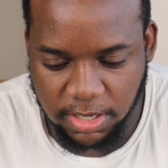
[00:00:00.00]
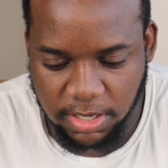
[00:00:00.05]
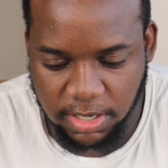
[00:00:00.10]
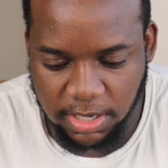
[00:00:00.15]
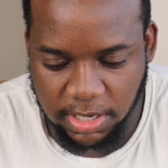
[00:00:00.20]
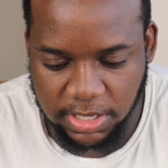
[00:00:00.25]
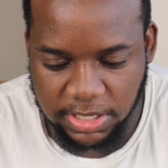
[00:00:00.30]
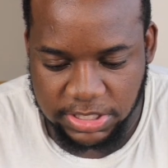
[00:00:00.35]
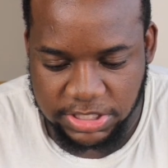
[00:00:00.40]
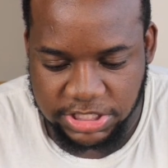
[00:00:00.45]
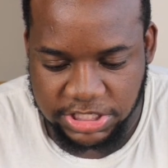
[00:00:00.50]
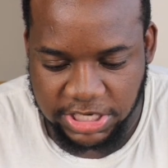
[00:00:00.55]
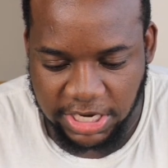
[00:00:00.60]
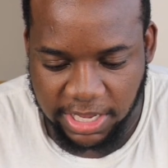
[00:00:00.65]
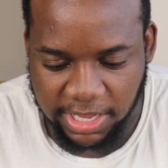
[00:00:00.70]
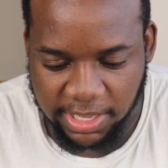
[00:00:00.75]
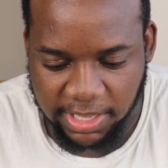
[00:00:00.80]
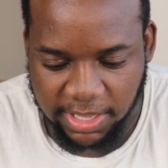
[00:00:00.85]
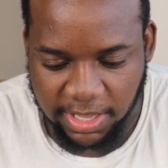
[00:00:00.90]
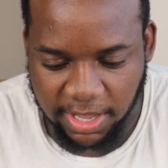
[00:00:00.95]
Lil
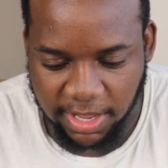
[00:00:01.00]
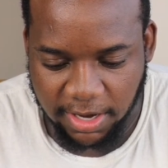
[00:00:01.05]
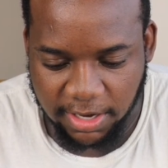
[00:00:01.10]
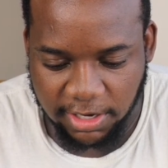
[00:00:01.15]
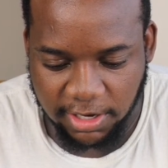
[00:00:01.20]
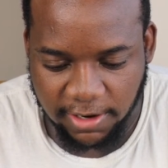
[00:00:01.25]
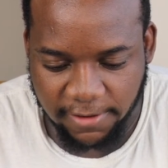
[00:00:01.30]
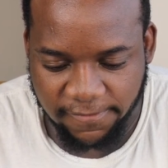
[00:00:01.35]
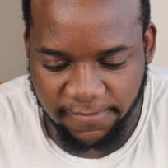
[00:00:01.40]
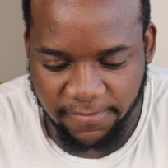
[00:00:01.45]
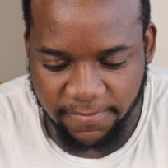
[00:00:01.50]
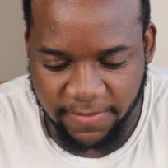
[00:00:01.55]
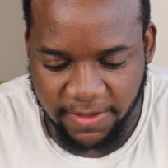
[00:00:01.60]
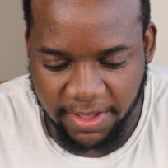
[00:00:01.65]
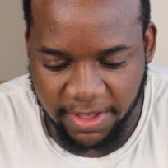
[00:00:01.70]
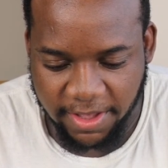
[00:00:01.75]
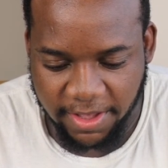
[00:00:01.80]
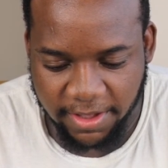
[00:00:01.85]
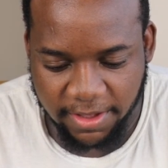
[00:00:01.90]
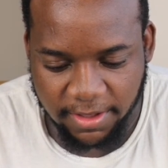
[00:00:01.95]
Jake, yeah, duffel
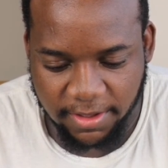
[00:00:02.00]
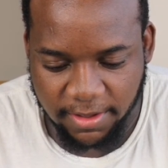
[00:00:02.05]
bag.